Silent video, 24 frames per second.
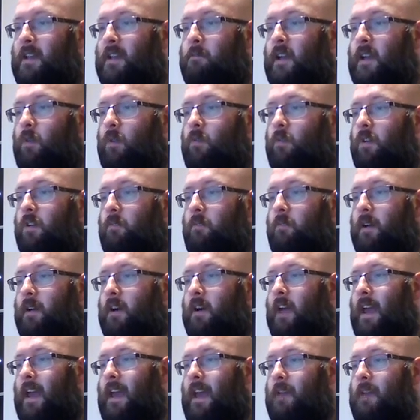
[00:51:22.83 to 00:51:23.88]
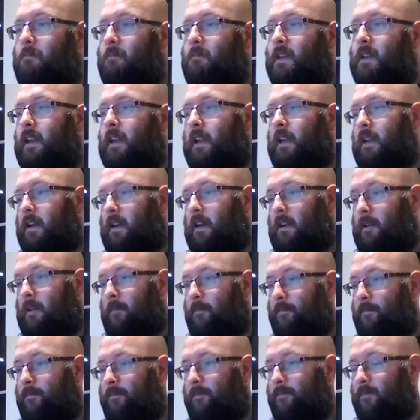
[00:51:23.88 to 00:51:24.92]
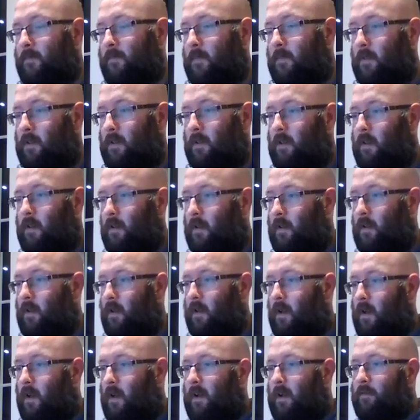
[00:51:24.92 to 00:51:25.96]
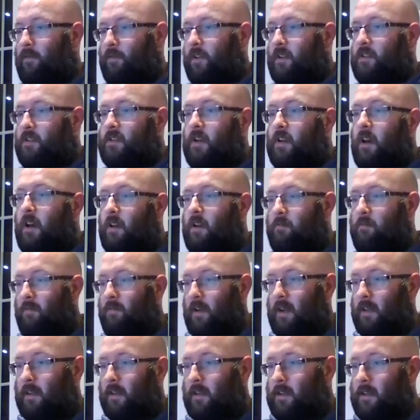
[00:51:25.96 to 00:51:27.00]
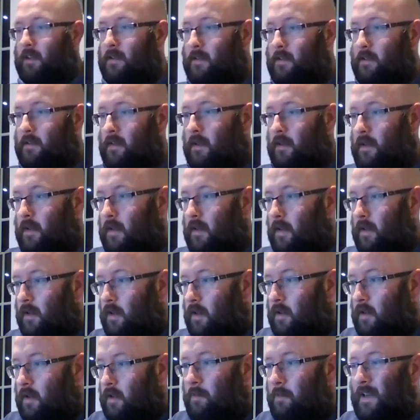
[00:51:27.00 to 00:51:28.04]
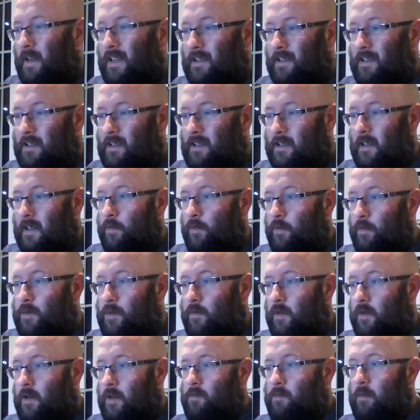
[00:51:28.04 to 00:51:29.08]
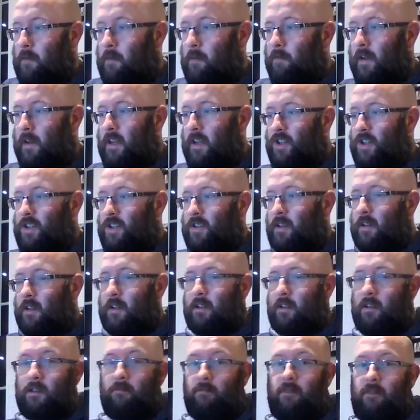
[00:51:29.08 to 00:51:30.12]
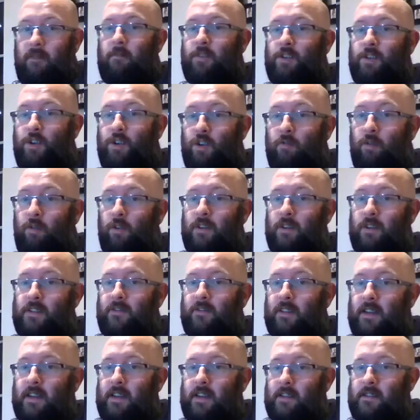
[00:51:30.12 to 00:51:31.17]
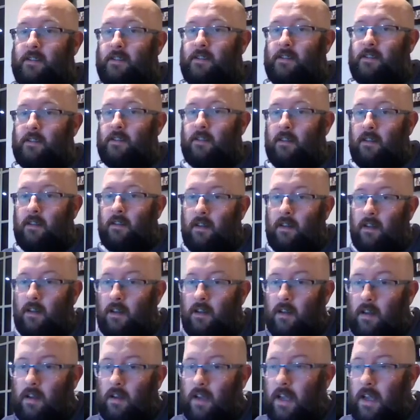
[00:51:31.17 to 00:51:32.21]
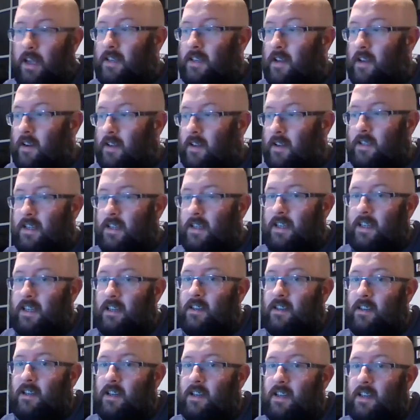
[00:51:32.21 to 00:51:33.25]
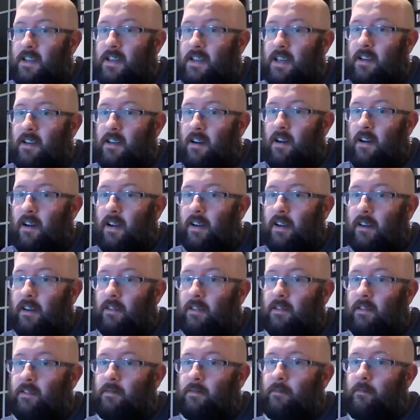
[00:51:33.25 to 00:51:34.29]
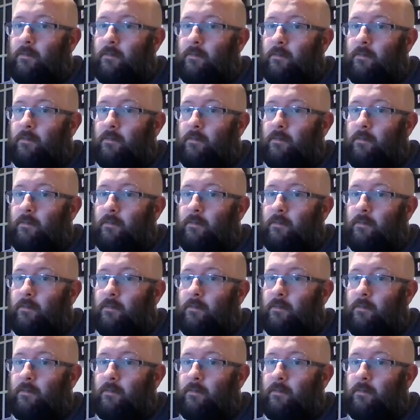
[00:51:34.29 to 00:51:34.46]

Big Big World by Emilia. And for your tiebreakers, The Big Sleep was first published, remember 2 points for this, in 1939.